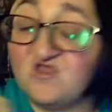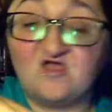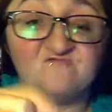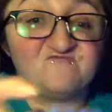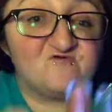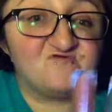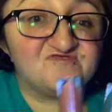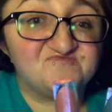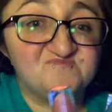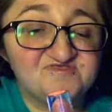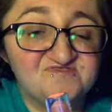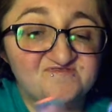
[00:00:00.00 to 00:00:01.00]
got for
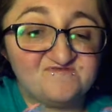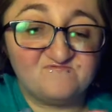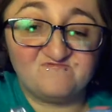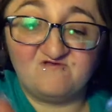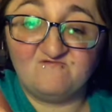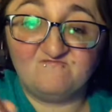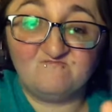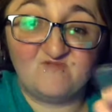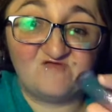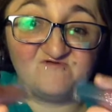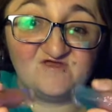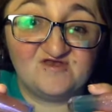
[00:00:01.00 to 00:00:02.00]
Christmas from
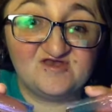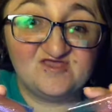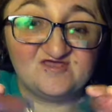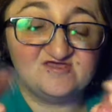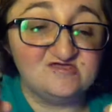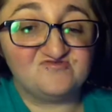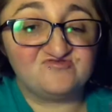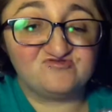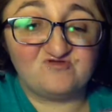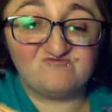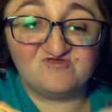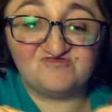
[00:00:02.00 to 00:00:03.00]
my friend Nikki. It's
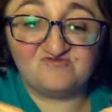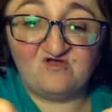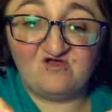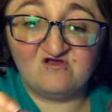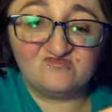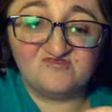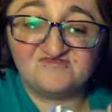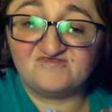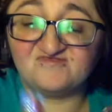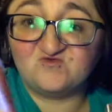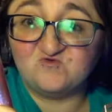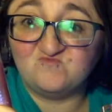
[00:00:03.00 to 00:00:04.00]
Jeffree Star. This
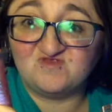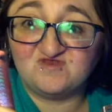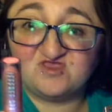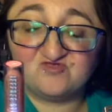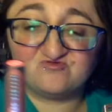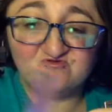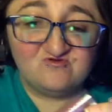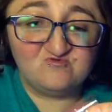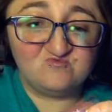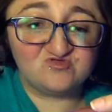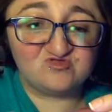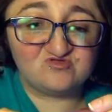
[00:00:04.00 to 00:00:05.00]
is Human Nature,
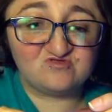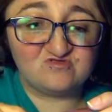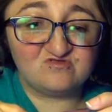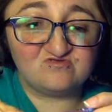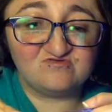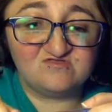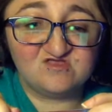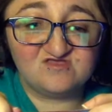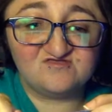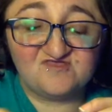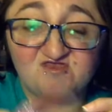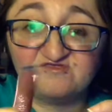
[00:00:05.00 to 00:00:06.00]
which
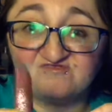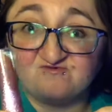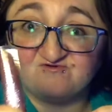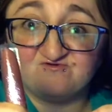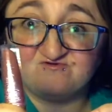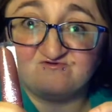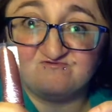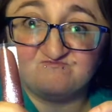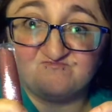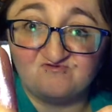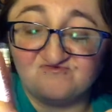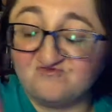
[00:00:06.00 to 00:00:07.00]
Nikki said is her
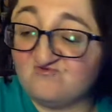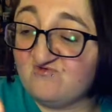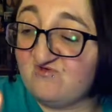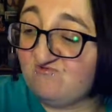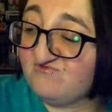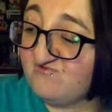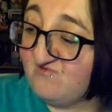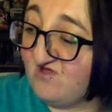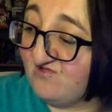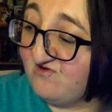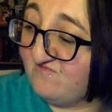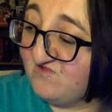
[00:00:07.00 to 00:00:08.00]
personal go-to
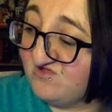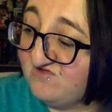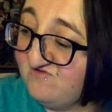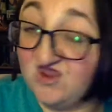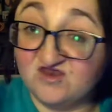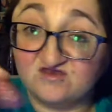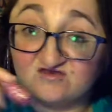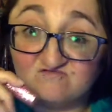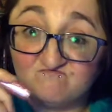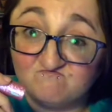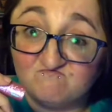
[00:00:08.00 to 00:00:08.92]
color, I believe. And